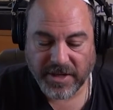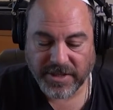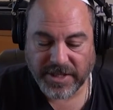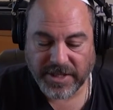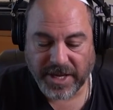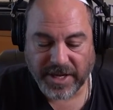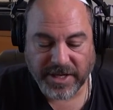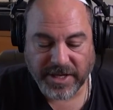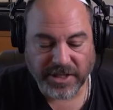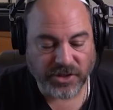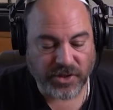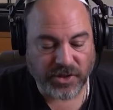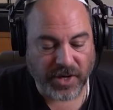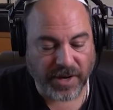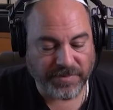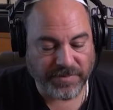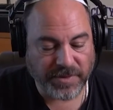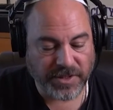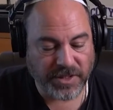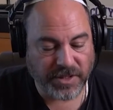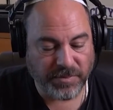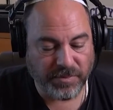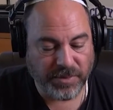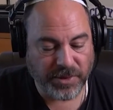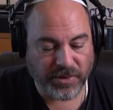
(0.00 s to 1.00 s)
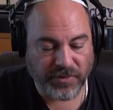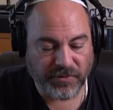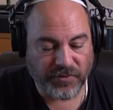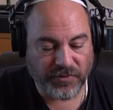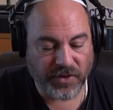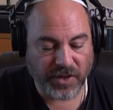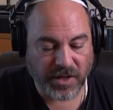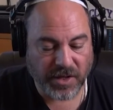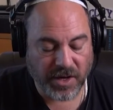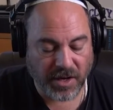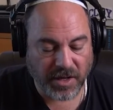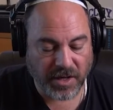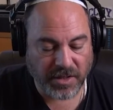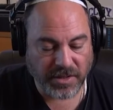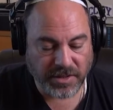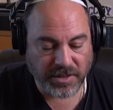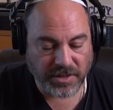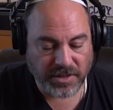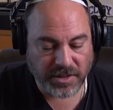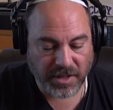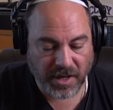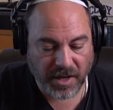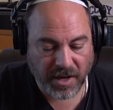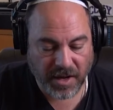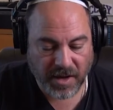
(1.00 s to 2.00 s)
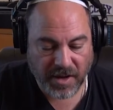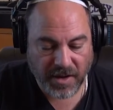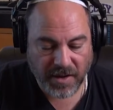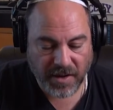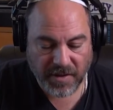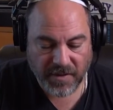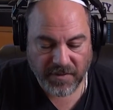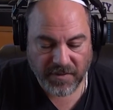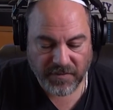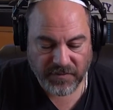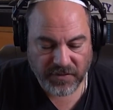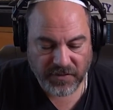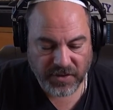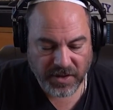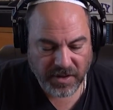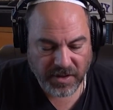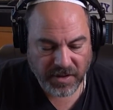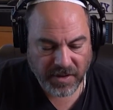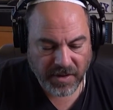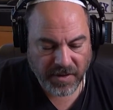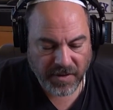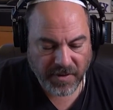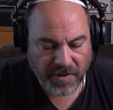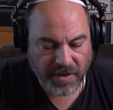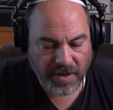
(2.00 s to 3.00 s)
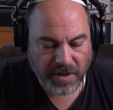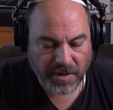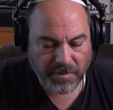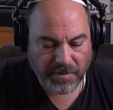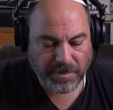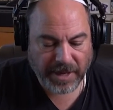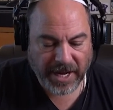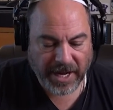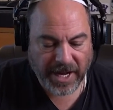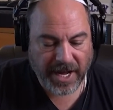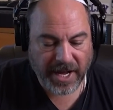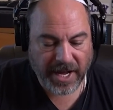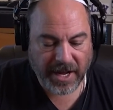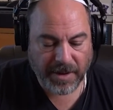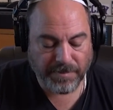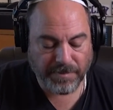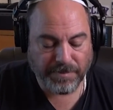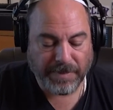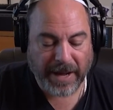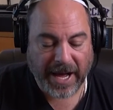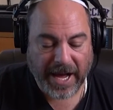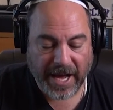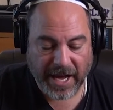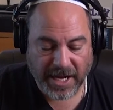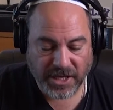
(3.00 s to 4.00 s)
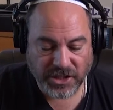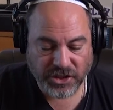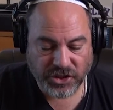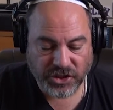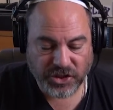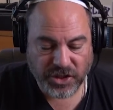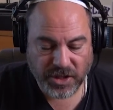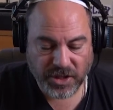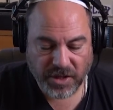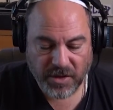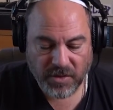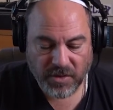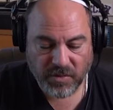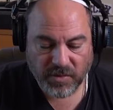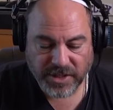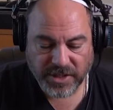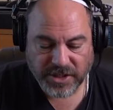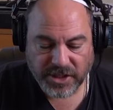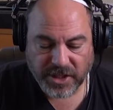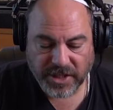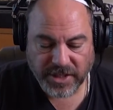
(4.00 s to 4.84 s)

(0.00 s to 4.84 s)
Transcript: take a trip to the beautiful gardens of Baj, which